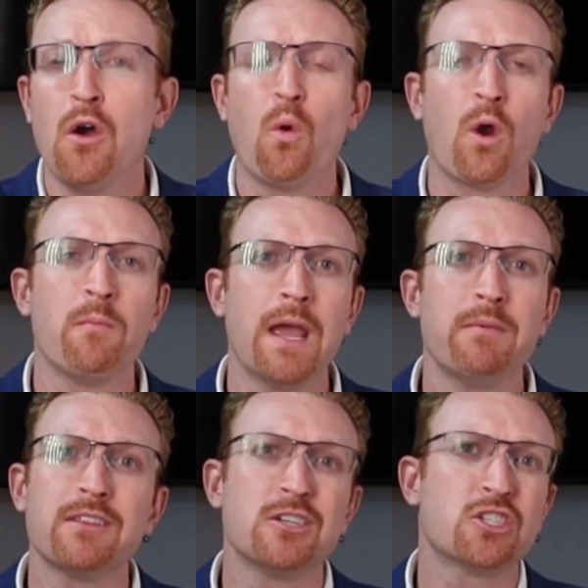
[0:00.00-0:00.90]
or
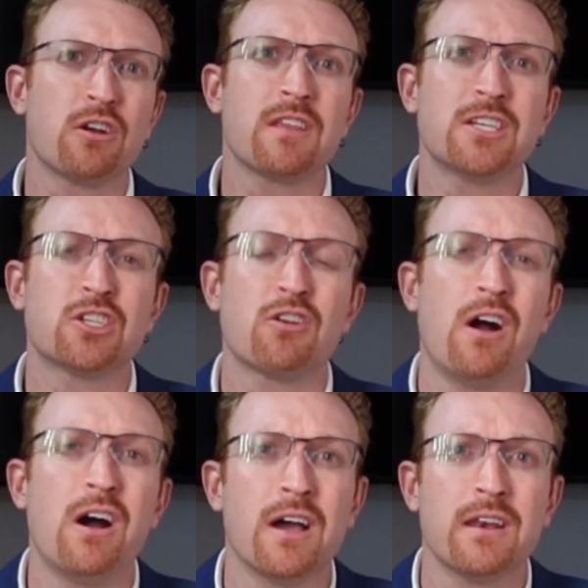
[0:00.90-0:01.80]
maybe the journey that you're
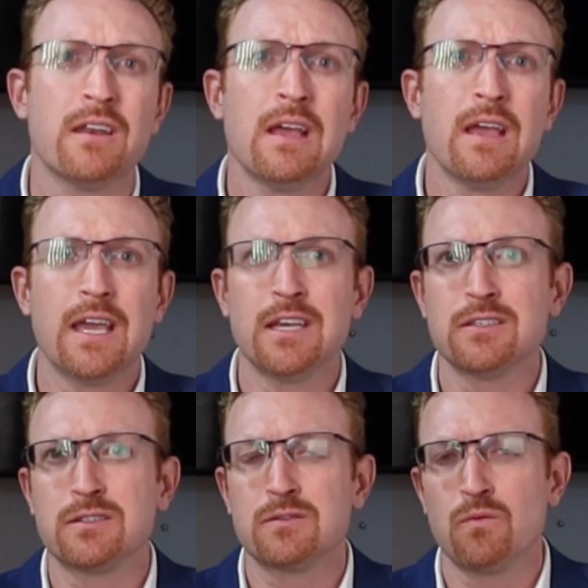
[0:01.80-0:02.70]
on
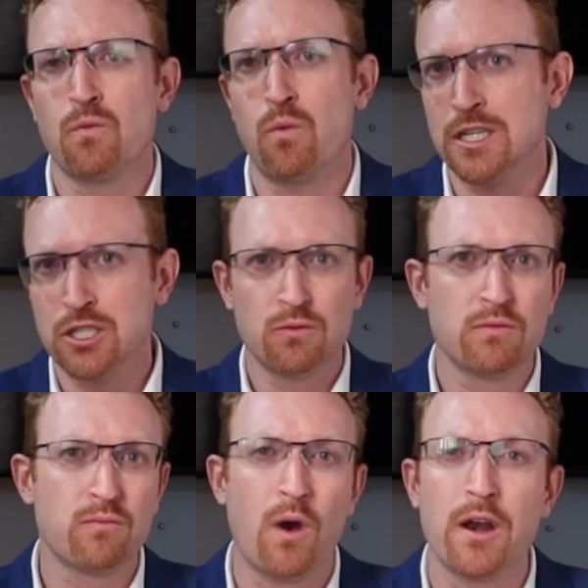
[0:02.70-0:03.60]
is what you
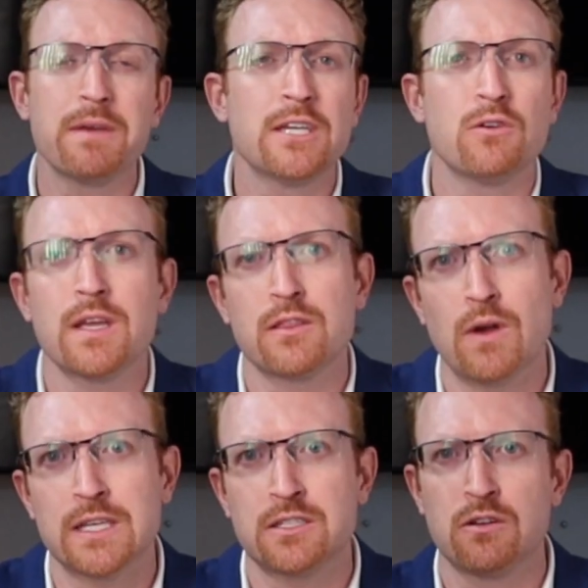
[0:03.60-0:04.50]
want to be doing the
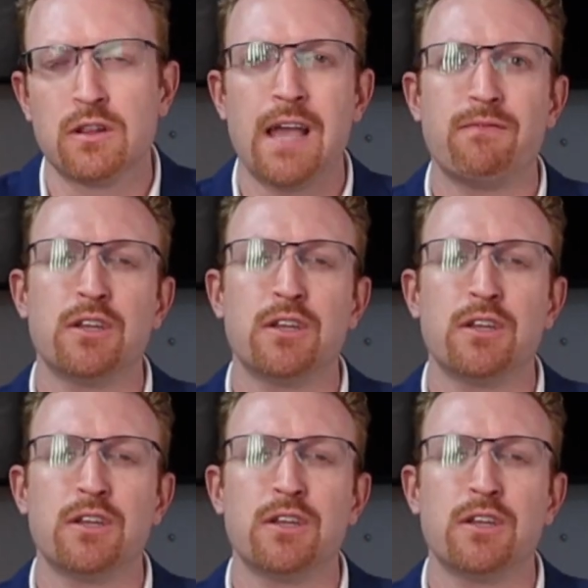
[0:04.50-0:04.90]
rest of your life,